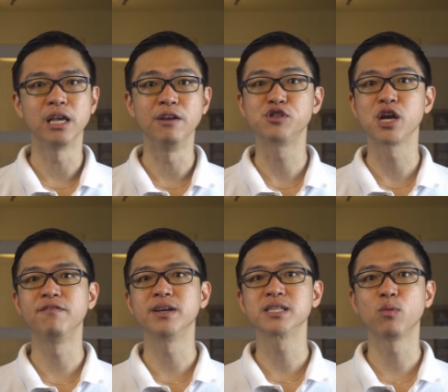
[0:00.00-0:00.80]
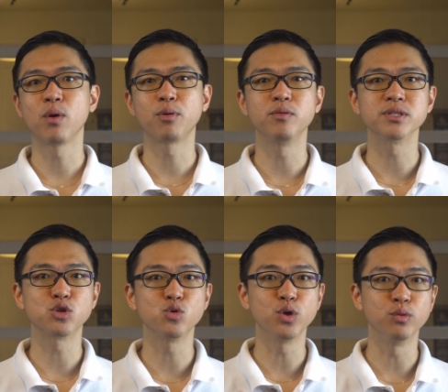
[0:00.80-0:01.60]
If Share Investor Web Pro is the
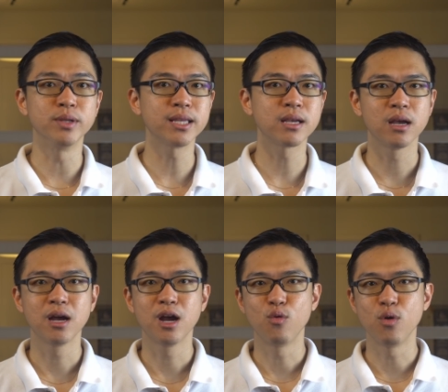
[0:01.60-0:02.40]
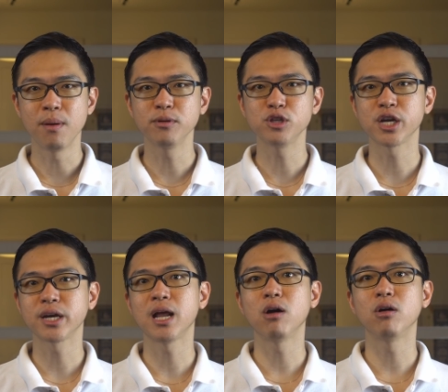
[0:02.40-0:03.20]
tool you need, remember to check
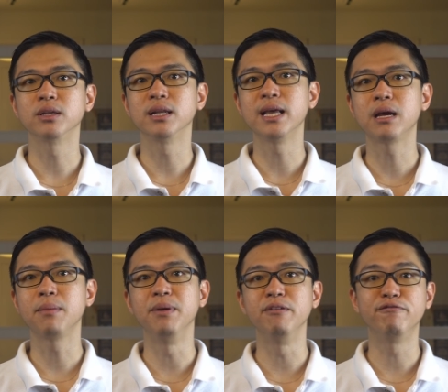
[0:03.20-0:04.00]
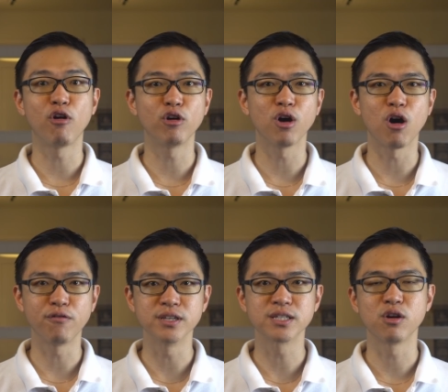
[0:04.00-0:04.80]
it out on the link before the
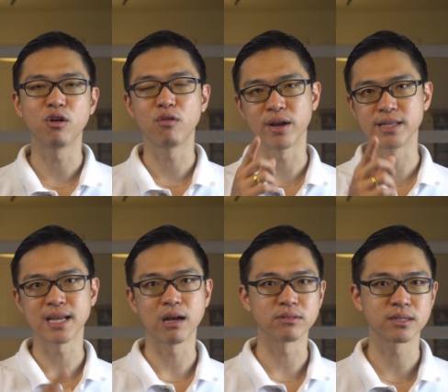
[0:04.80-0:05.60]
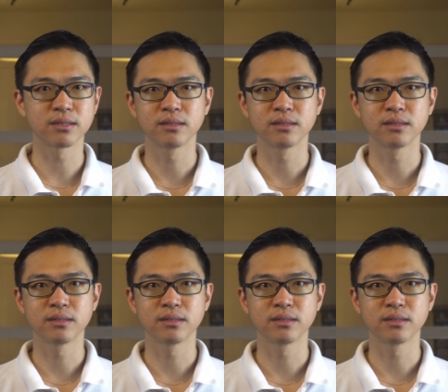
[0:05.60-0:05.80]
offers runs out.